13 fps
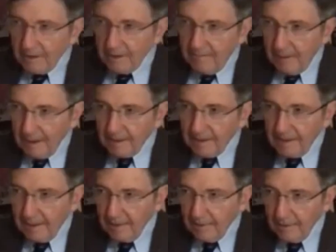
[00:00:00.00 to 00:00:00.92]
came back in an
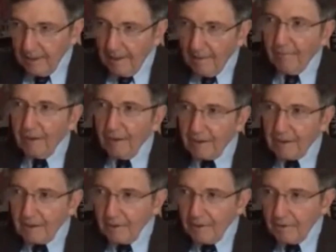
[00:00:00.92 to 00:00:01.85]
hour. How far did
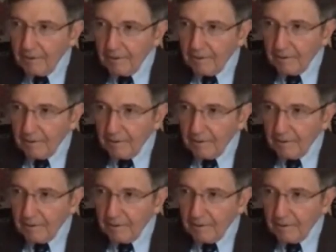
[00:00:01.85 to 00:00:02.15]
I go?